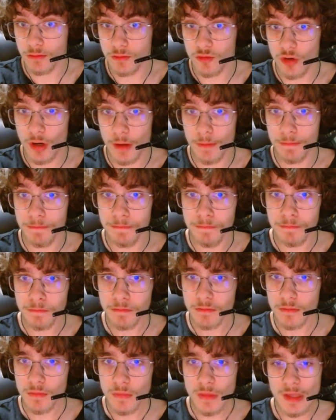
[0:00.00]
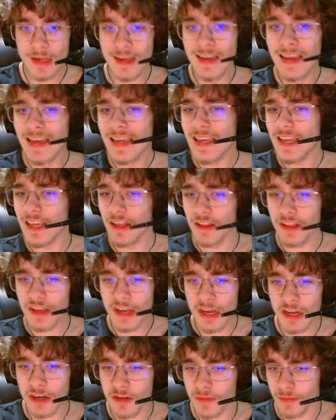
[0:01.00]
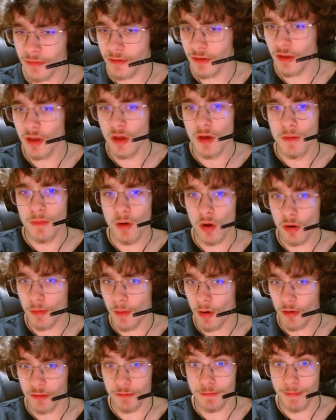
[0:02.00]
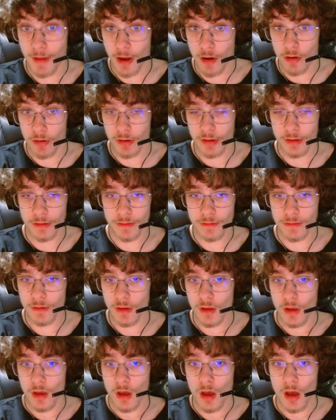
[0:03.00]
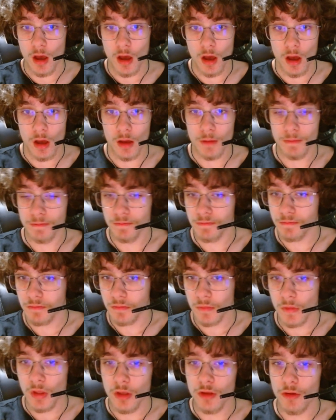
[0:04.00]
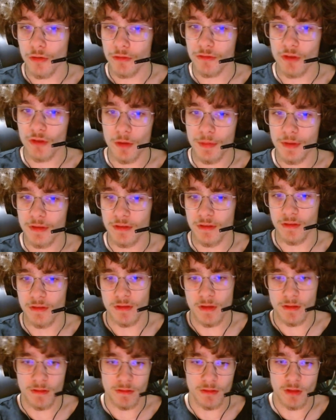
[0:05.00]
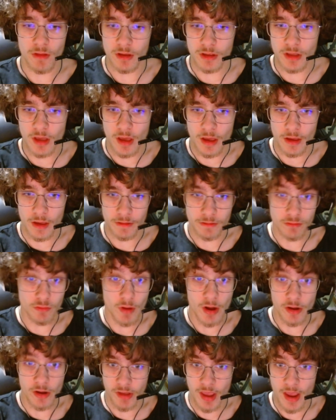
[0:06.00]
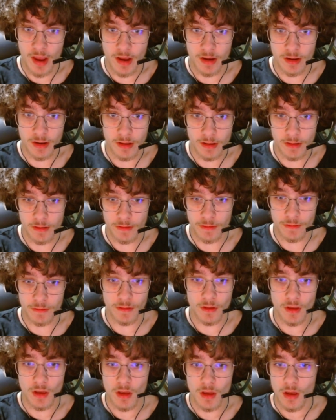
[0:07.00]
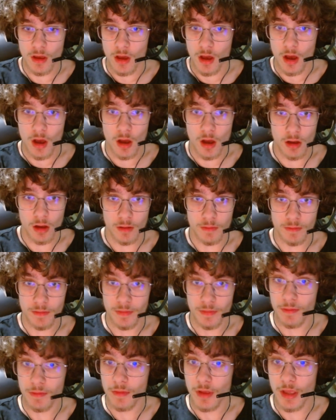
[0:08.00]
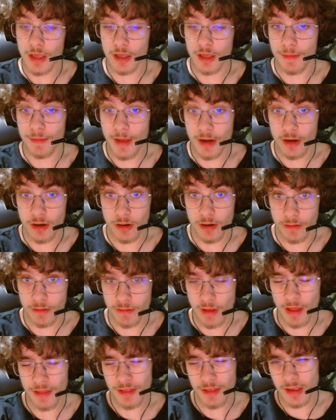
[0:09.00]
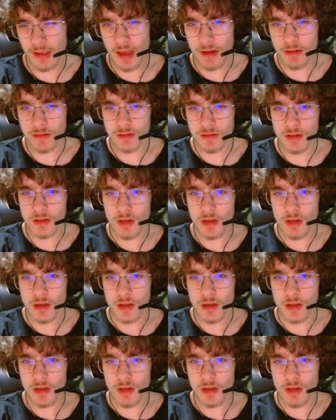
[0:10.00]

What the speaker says: right? Healing items, Pokeballs, berries, uh, Star Piece incense, lucky eggs, rare candies, incubators, I think count.